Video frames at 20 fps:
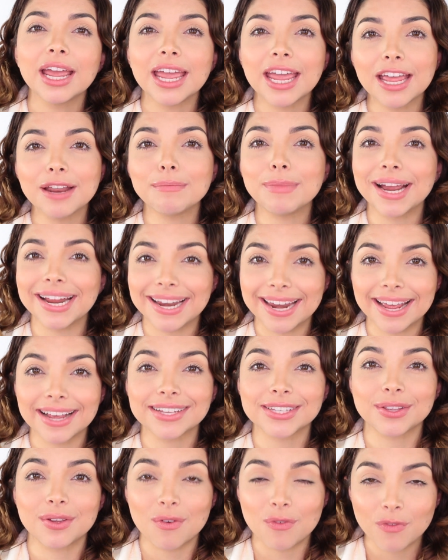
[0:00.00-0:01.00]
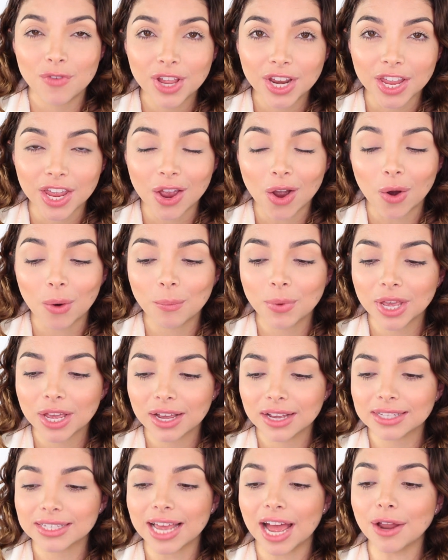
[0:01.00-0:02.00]
in my next video,
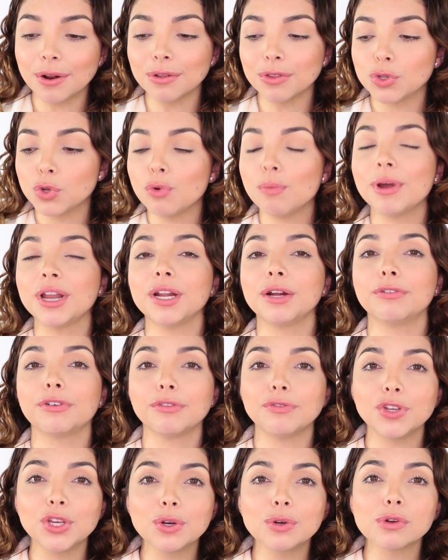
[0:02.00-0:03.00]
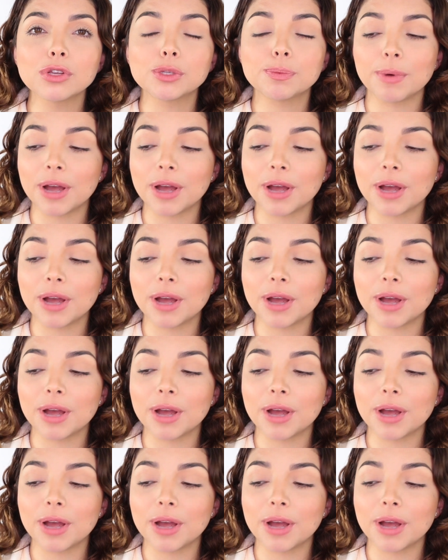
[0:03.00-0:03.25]
because I don't do many reviews,